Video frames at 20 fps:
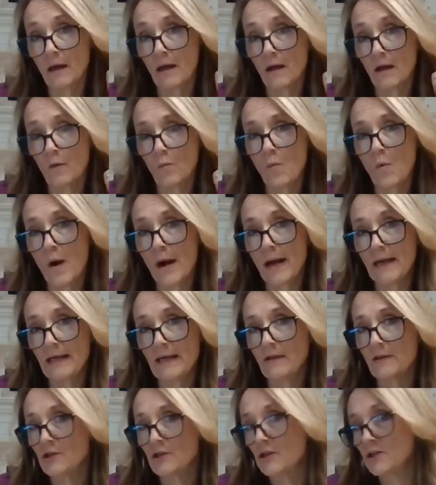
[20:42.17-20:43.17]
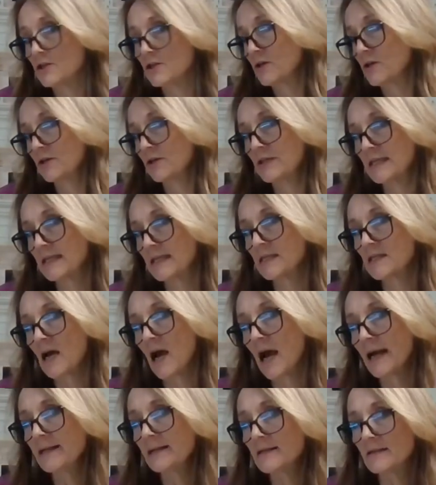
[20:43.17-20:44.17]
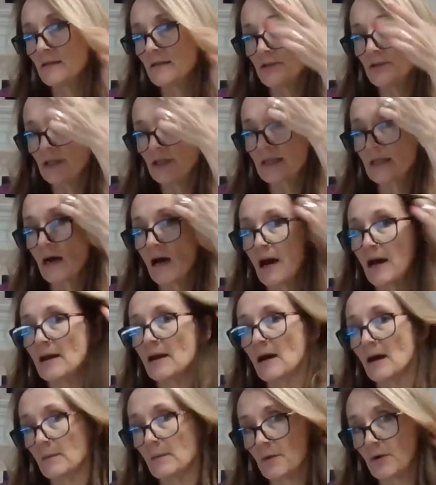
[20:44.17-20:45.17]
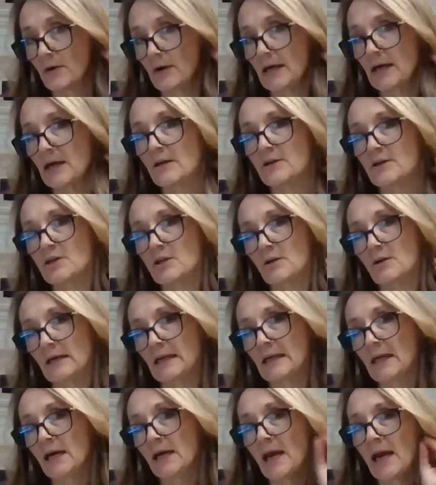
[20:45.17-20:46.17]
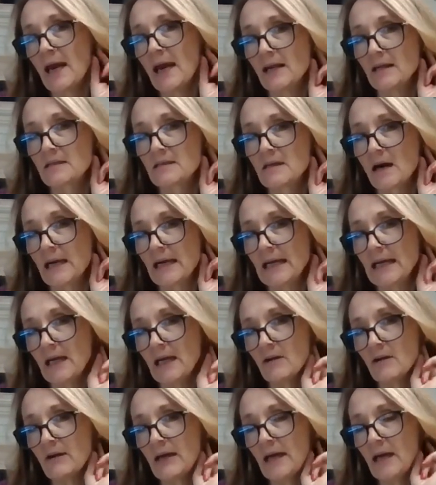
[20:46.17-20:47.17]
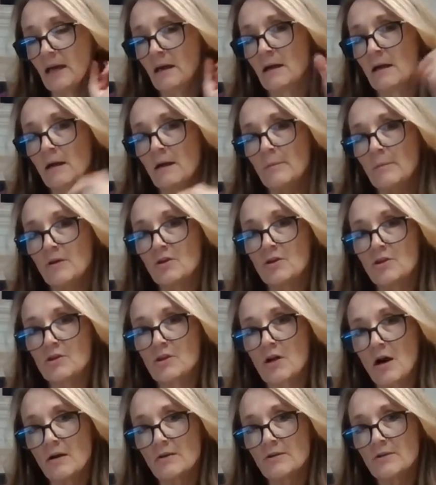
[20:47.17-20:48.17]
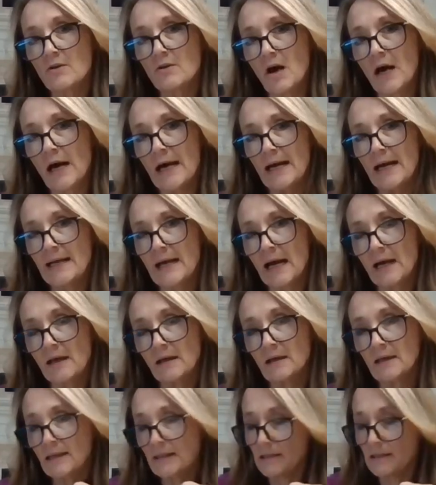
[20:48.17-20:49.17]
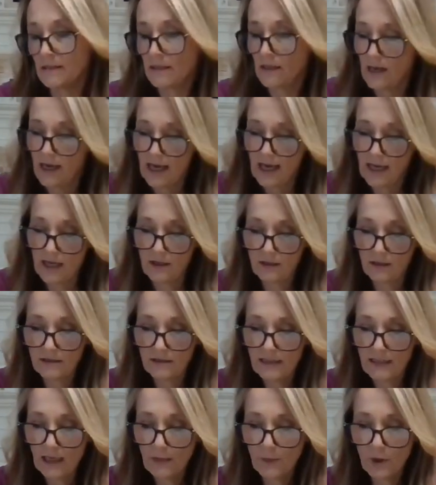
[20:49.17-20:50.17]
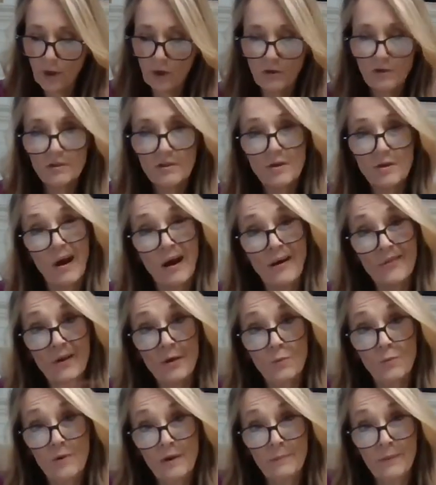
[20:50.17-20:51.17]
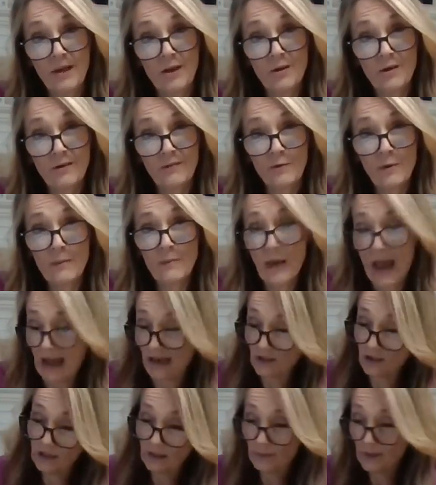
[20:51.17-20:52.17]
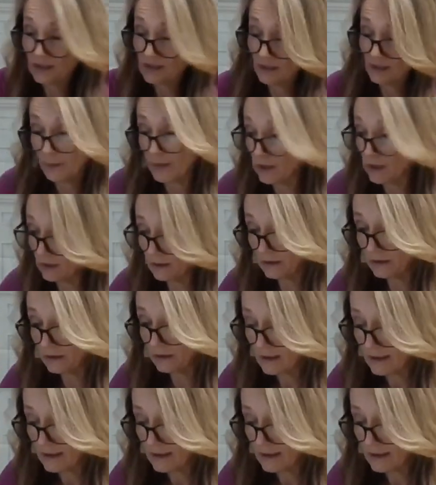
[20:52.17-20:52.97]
one, she's turned to the side, so she's got her ear showing, and it's got an earring, but she's also got a necklace, and it looks like pearls. So I thought, wouldn't it be cute if we actually put some pearls